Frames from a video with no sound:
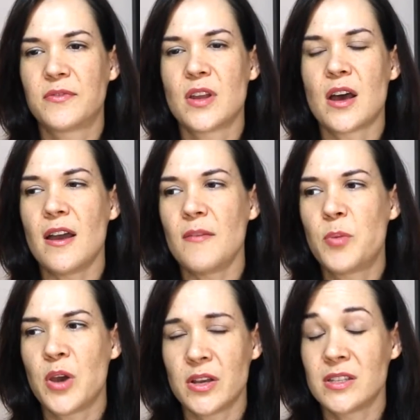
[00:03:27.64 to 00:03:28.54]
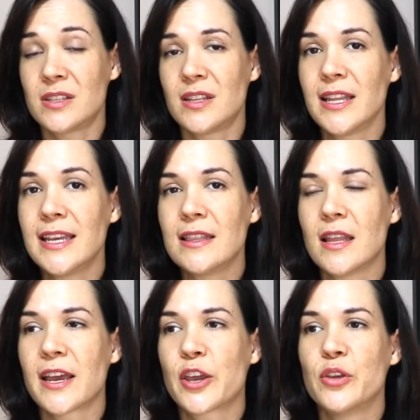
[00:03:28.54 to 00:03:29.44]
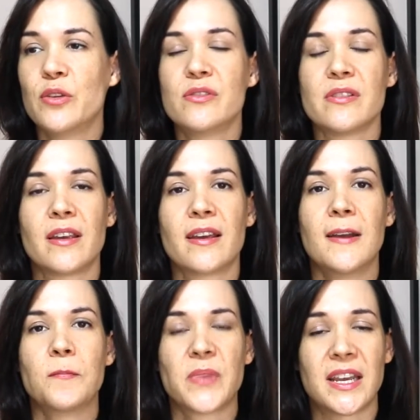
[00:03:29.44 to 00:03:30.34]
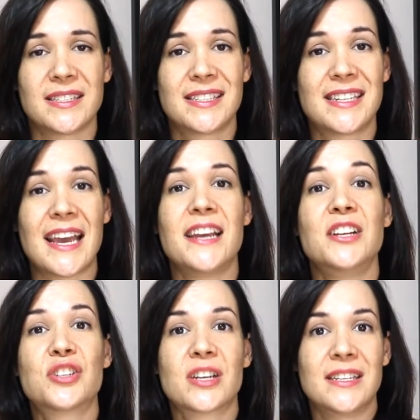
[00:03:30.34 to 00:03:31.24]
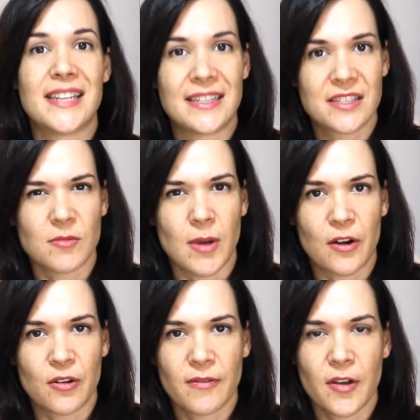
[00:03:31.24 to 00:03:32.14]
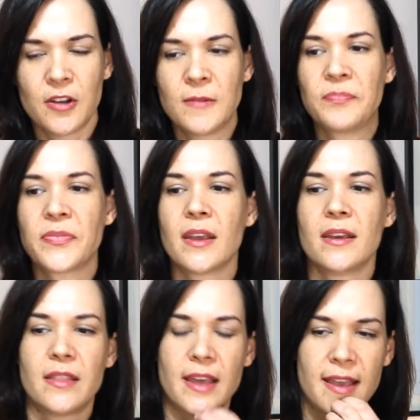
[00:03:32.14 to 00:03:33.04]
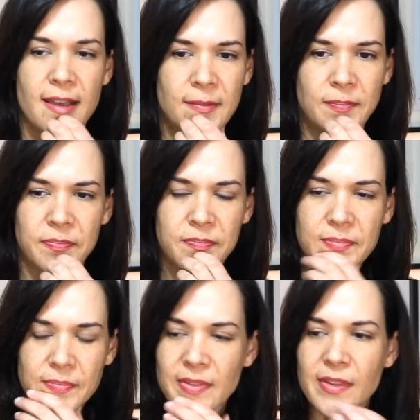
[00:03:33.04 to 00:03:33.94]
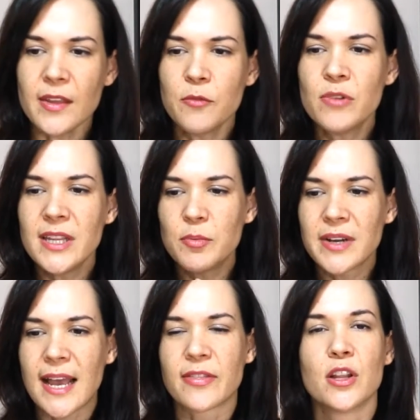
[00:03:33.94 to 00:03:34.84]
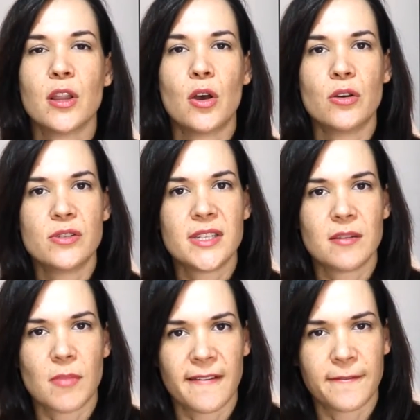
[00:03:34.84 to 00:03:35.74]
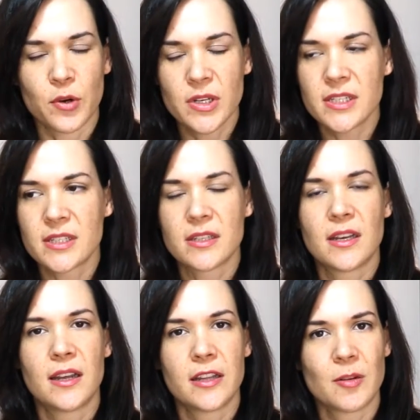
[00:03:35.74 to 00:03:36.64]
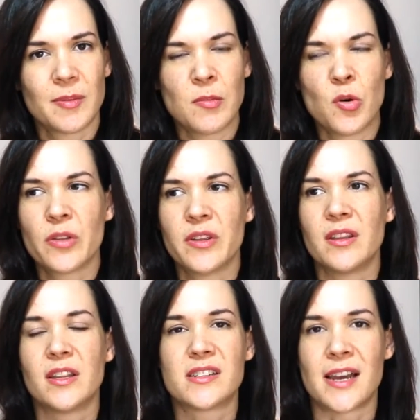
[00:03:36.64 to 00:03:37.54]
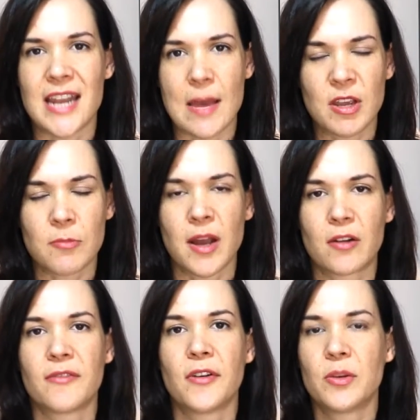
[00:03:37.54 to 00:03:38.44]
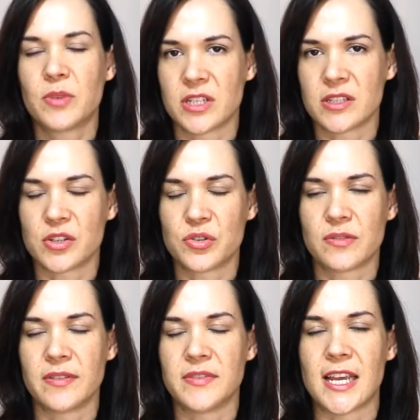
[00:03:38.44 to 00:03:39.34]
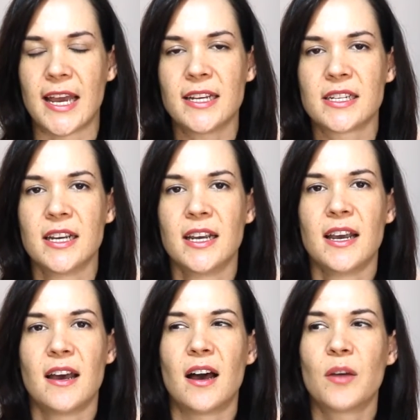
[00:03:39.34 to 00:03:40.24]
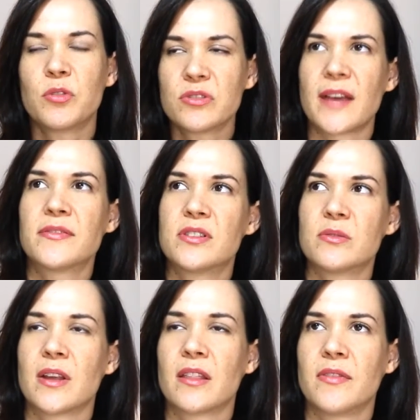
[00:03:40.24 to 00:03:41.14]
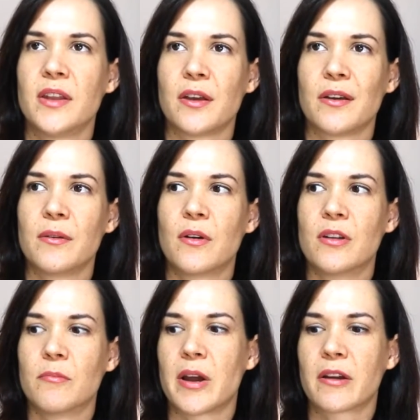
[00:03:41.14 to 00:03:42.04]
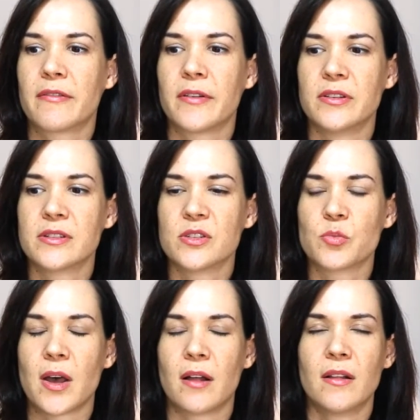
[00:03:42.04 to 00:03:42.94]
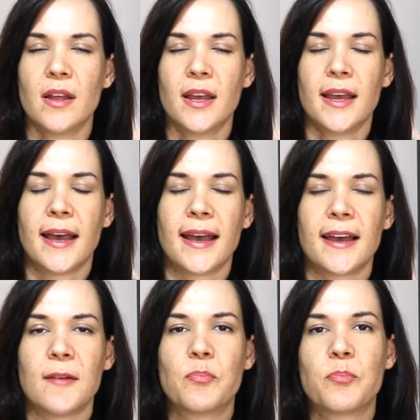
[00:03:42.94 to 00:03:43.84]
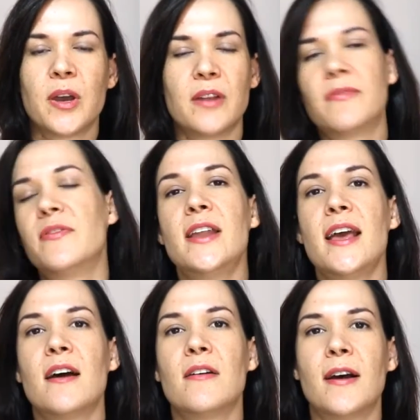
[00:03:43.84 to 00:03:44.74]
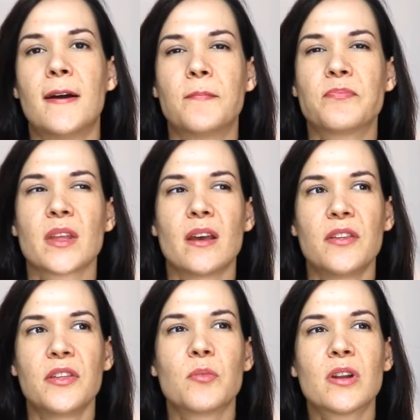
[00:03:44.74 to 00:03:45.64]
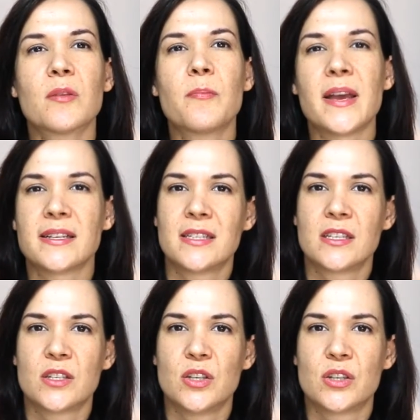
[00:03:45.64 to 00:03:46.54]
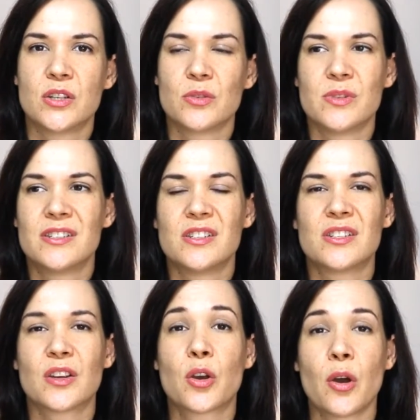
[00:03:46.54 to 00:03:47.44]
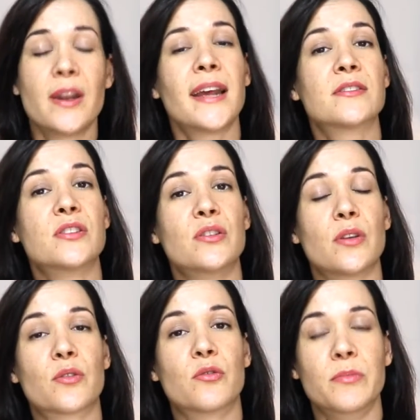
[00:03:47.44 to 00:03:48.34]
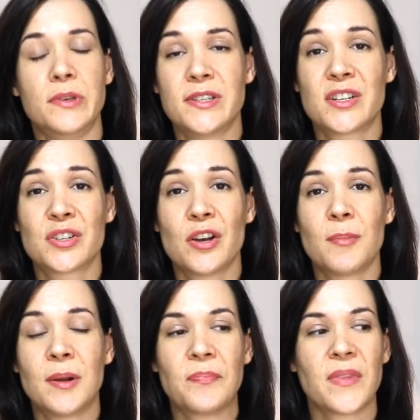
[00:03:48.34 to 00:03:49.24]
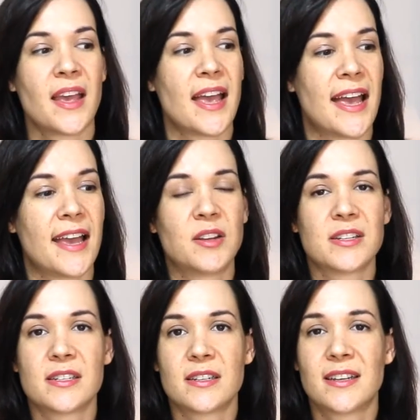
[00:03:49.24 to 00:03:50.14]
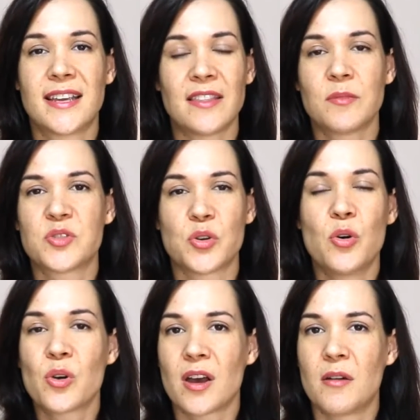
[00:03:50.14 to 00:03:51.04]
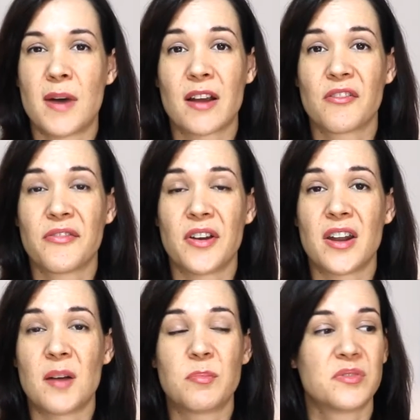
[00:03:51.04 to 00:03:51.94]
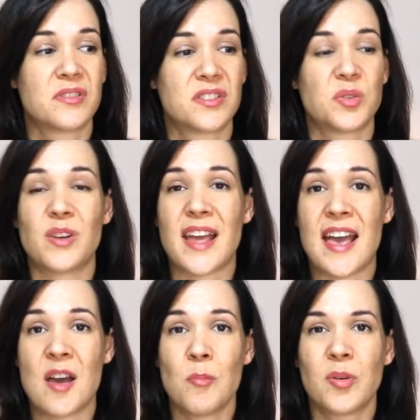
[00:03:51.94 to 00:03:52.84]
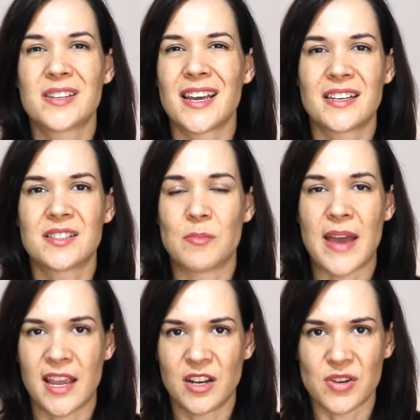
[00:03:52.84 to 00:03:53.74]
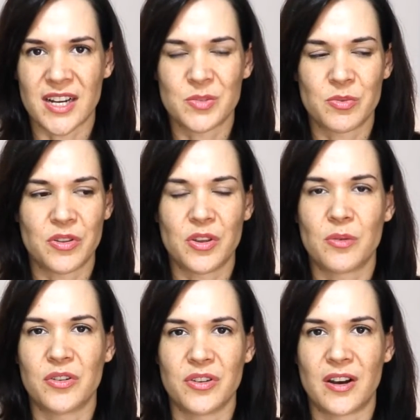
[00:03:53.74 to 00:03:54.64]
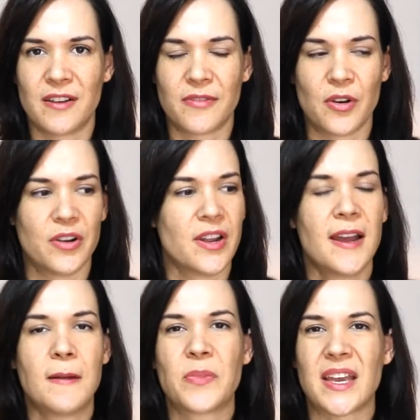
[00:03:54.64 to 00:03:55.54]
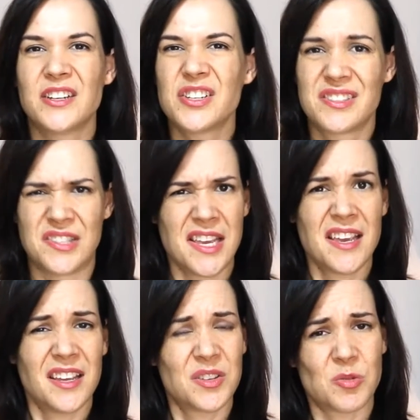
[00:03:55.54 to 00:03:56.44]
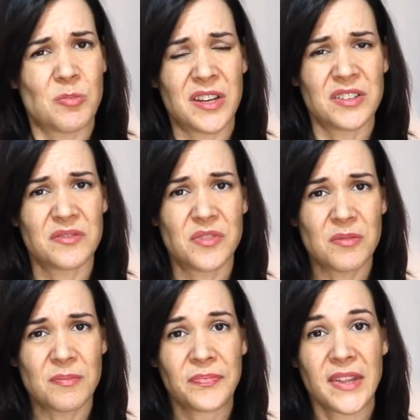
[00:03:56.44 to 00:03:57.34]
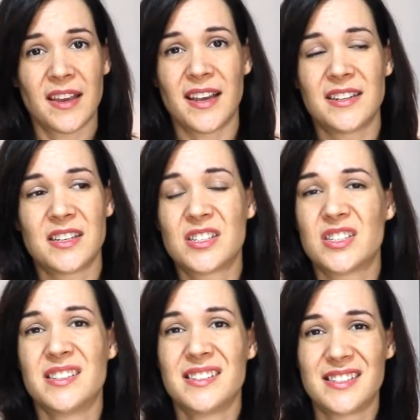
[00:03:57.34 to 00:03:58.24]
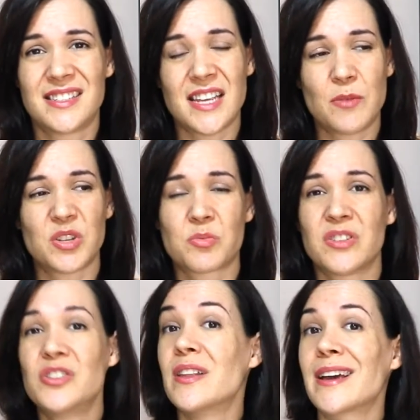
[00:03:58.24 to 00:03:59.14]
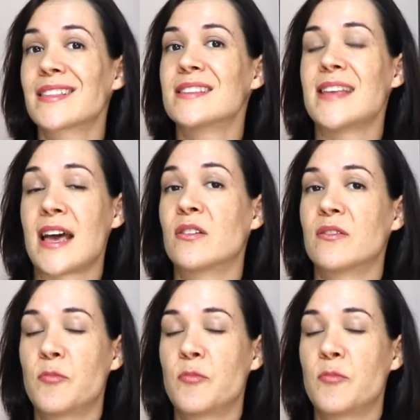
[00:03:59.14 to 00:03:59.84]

I personally like using a stage condenser microphone. They really bring out the lows in my voice a little bit more than the dynamic microphone, which is a Shure 58. I will have to do another video on microphones as well. But for now, I think one of the best things that you can do is just to go down to your local music shop and get them to hook a microphone up to an amp, take some backing tracks with you on your iPhone, and just sing into a bunch of them and see which one you like the sound of